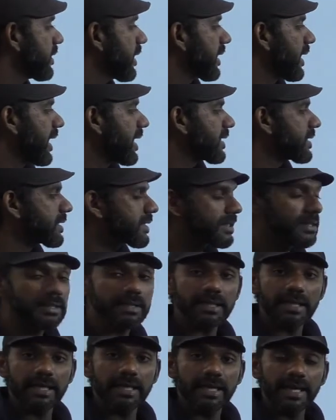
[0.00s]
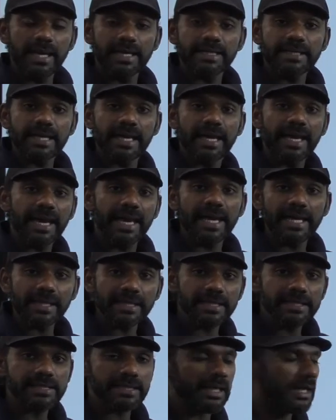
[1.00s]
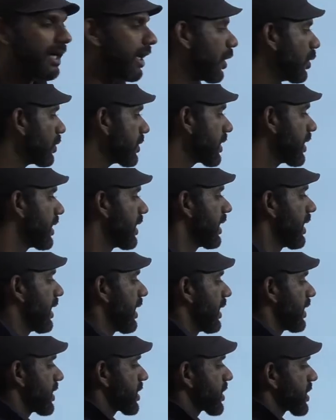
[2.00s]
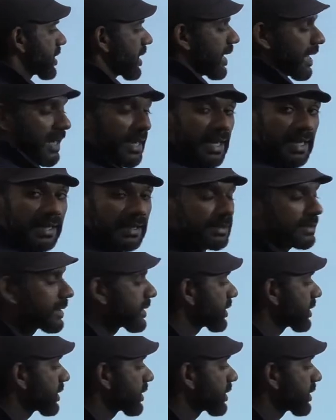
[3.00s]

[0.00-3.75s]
the lantern and hang it out. Hang in the